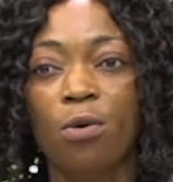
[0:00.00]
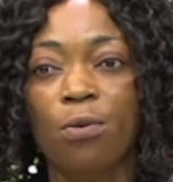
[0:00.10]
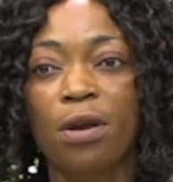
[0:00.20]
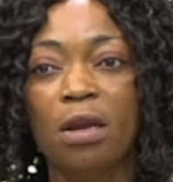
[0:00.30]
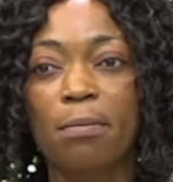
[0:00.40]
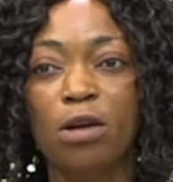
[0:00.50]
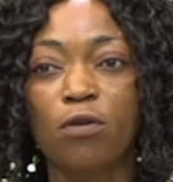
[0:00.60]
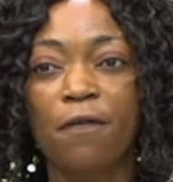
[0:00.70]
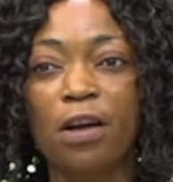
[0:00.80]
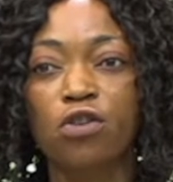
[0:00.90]
When a
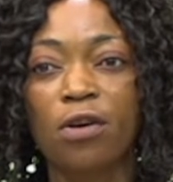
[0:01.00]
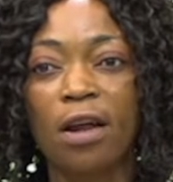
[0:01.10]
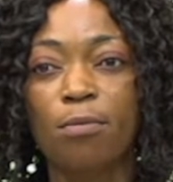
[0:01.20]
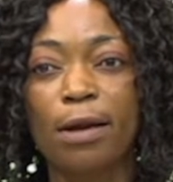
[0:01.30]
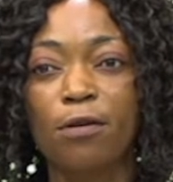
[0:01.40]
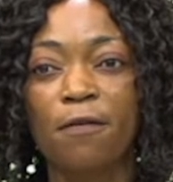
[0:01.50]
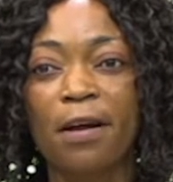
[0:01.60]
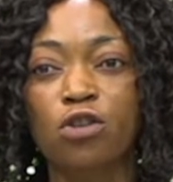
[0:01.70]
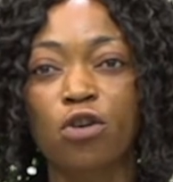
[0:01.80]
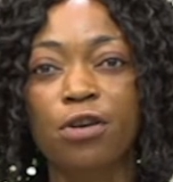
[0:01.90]
manufacturer
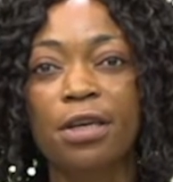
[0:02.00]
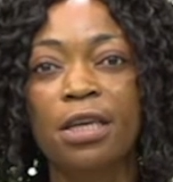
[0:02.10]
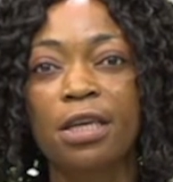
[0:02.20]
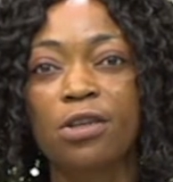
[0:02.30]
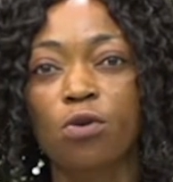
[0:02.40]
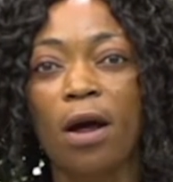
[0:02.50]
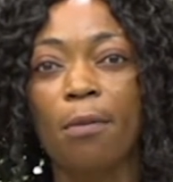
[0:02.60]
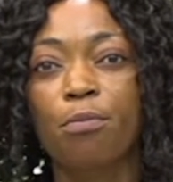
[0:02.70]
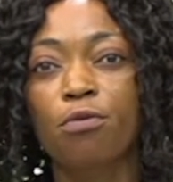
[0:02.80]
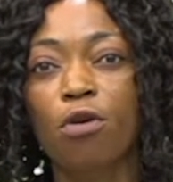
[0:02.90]
manufactures his or
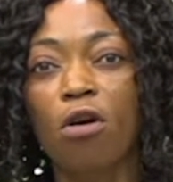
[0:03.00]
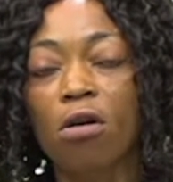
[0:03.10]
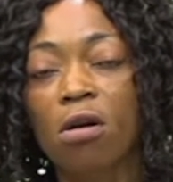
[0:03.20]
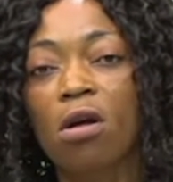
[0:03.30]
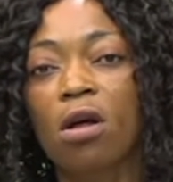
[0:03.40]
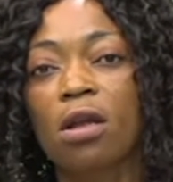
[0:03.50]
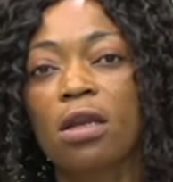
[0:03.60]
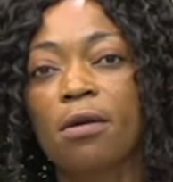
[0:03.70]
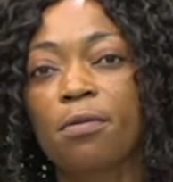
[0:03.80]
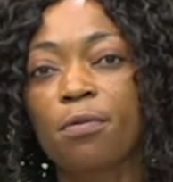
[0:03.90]
her product,
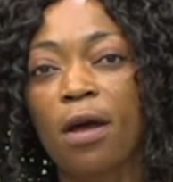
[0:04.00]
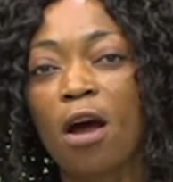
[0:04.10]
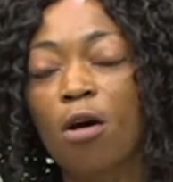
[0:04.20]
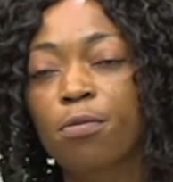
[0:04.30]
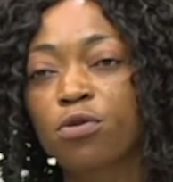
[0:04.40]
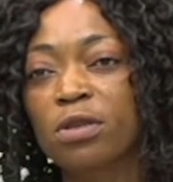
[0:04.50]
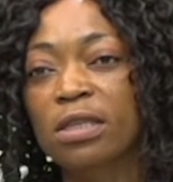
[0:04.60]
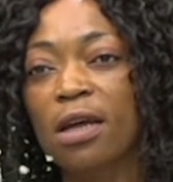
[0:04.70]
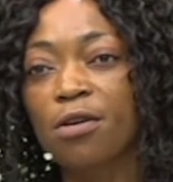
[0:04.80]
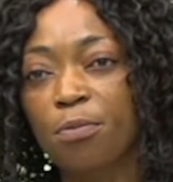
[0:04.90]
they help to
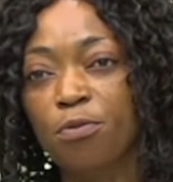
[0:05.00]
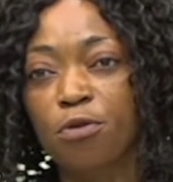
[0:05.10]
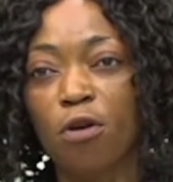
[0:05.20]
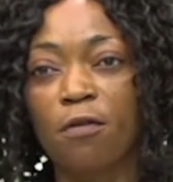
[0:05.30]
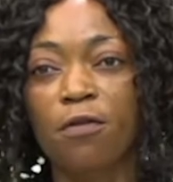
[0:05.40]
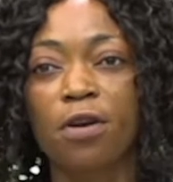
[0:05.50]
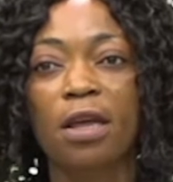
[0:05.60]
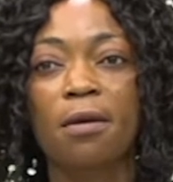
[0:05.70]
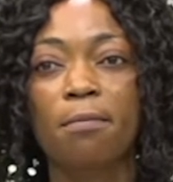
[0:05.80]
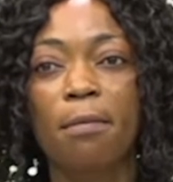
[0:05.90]
sell the product for
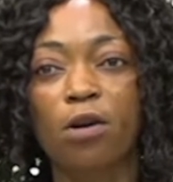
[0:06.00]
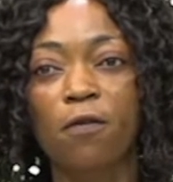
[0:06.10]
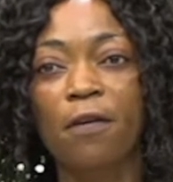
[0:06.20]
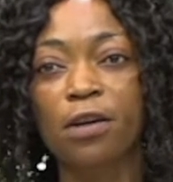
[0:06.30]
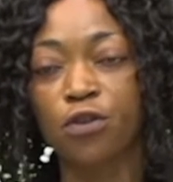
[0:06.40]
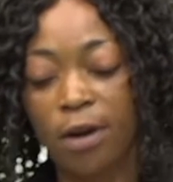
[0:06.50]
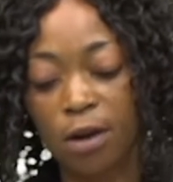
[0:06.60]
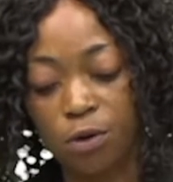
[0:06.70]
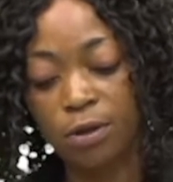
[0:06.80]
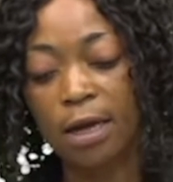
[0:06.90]
the
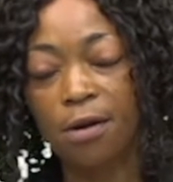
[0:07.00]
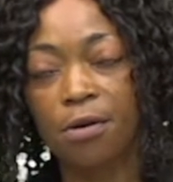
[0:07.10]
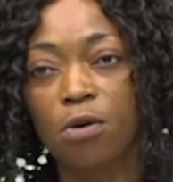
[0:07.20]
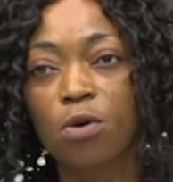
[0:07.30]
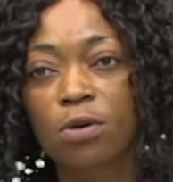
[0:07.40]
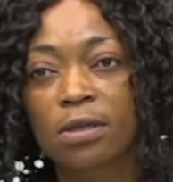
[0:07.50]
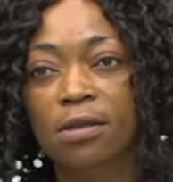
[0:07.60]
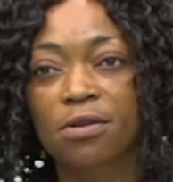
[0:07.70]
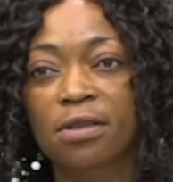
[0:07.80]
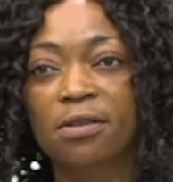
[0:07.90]
manufacturer. Those are
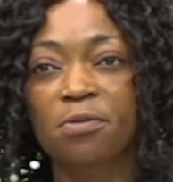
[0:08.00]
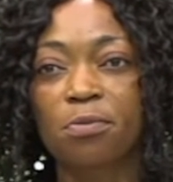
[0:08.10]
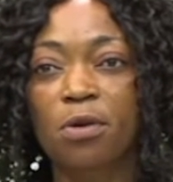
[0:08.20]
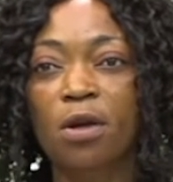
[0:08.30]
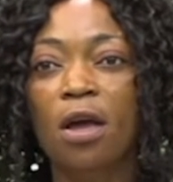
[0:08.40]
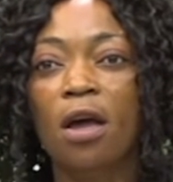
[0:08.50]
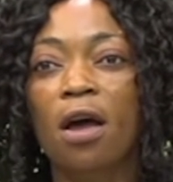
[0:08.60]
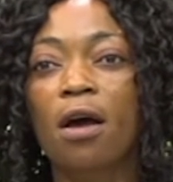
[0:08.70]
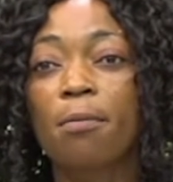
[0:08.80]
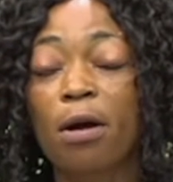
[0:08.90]
wholesale sales
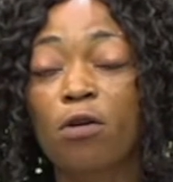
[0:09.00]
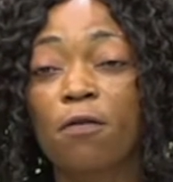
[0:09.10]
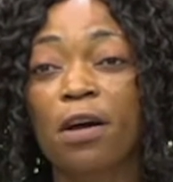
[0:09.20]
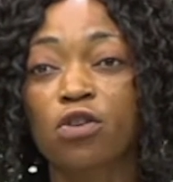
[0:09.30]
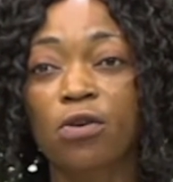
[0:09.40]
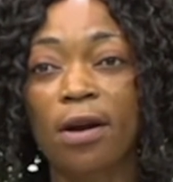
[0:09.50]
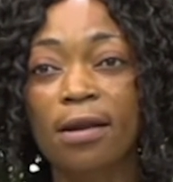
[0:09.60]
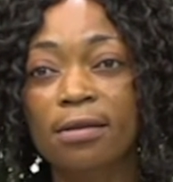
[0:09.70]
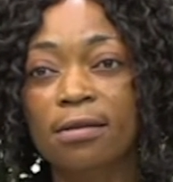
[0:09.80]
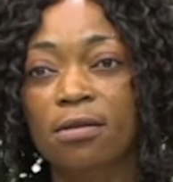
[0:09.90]

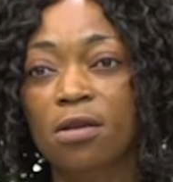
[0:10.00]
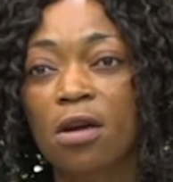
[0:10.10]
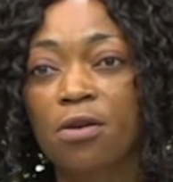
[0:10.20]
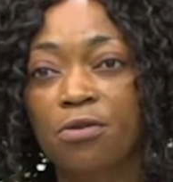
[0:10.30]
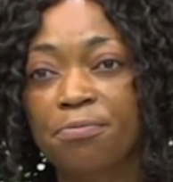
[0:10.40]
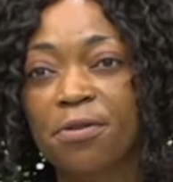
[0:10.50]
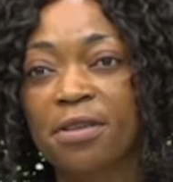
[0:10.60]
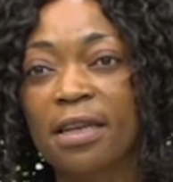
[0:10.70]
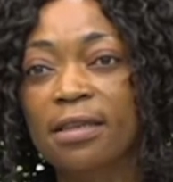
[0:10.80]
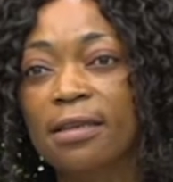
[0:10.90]
manufacturers
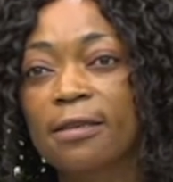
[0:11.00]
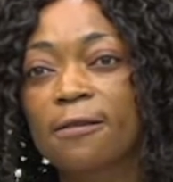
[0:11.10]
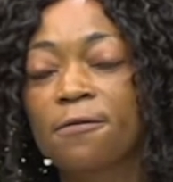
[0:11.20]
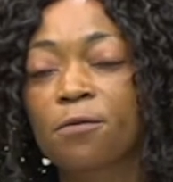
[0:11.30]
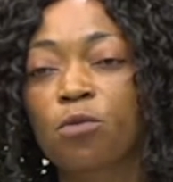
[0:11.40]
representatives.